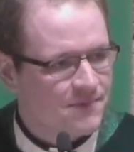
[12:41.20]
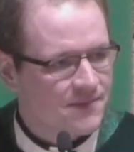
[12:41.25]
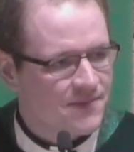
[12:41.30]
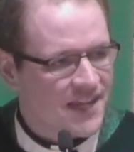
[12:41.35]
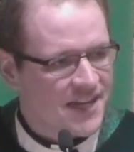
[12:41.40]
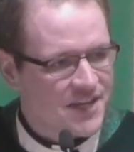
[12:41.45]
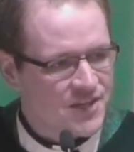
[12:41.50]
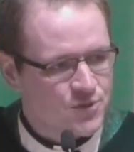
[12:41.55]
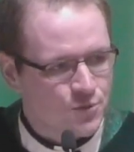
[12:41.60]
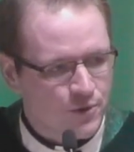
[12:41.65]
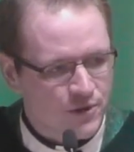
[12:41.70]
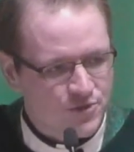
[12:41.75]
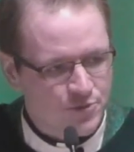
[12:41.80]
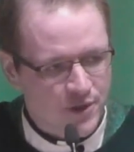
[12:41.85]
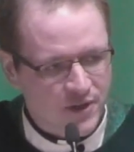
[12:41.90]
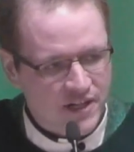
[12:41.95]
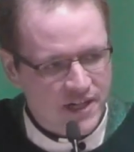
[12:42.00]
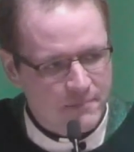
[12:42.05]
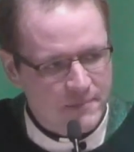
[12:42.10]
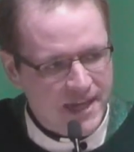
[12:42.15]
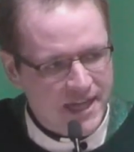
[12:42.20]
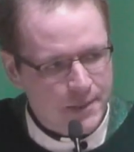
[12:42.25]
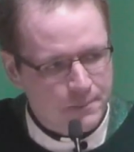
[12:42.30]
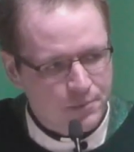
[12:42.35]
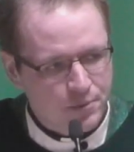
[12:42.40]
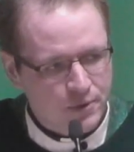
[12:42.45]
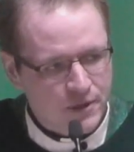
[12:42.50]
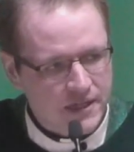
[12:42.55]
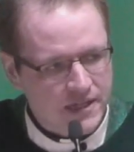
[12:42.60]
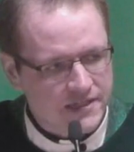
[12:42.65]
that his words were going to make a
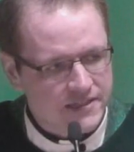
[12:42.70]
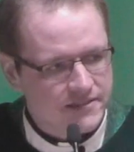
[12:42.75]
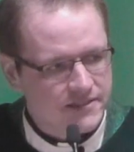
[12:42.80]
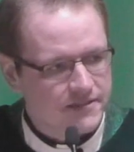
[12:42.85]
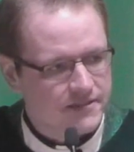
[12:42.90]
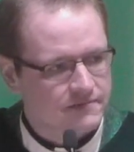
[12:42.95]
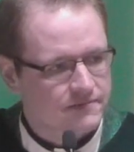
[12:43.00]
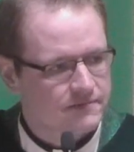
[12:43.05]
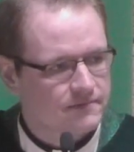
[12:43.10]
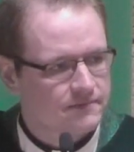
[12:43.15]
priest?